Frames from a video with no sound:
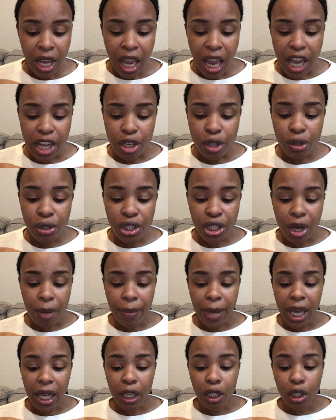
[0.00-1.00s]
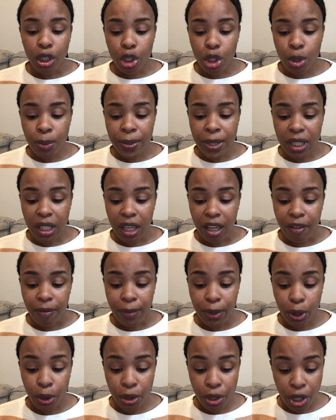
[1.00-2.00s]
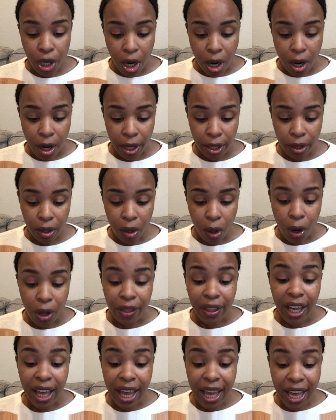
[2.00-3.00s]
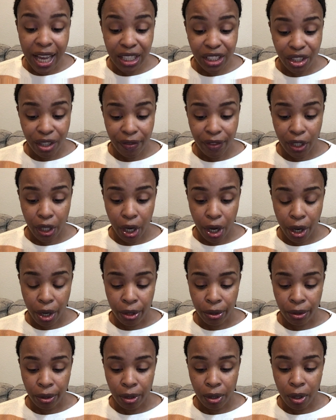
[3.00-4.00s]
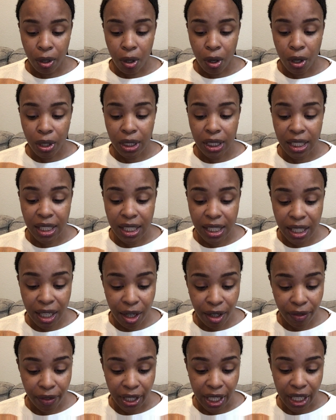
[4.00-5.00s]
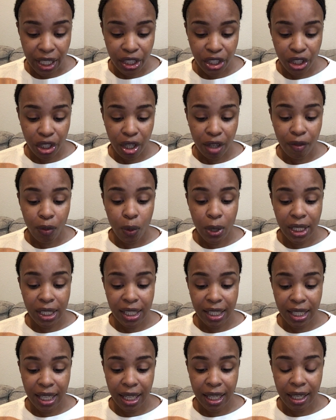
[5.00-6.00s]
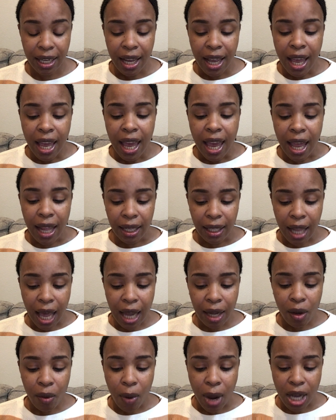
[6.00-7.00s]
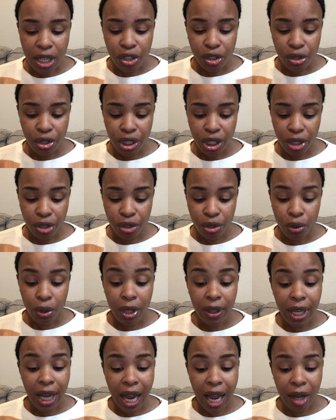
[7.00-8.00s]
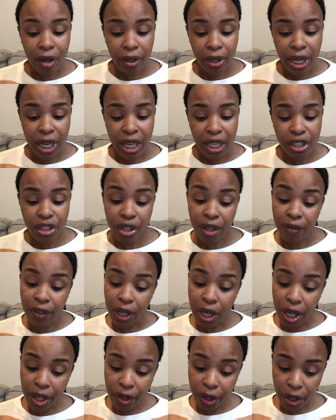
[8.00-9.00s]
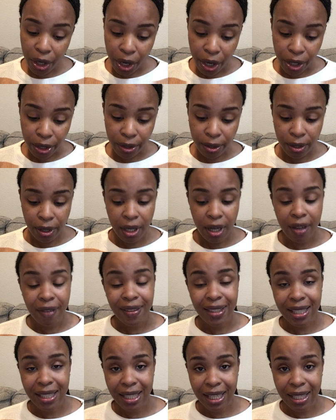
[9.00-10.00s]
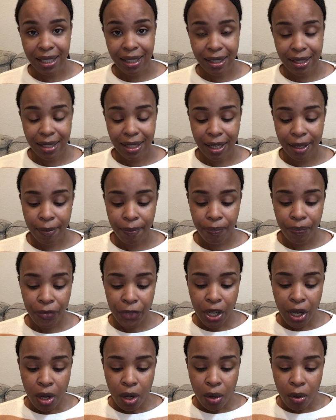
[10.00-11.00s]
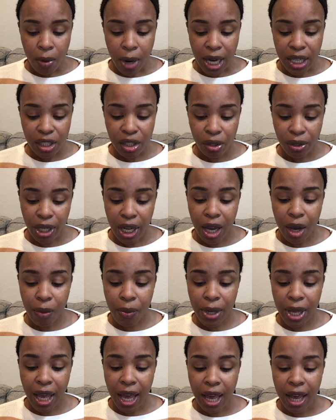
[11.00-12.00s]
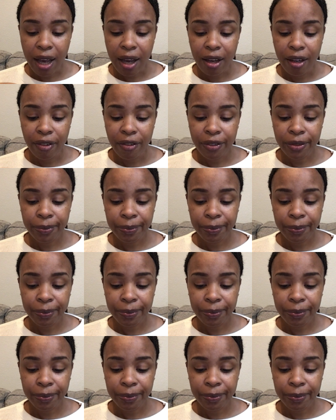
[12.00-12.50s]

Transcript: And you shall make loops of blue yarn on the edge of the curtain, on the selvage of one set, and likewise you shall do on the outer edge of the other curtain of the second set. Right, so now we have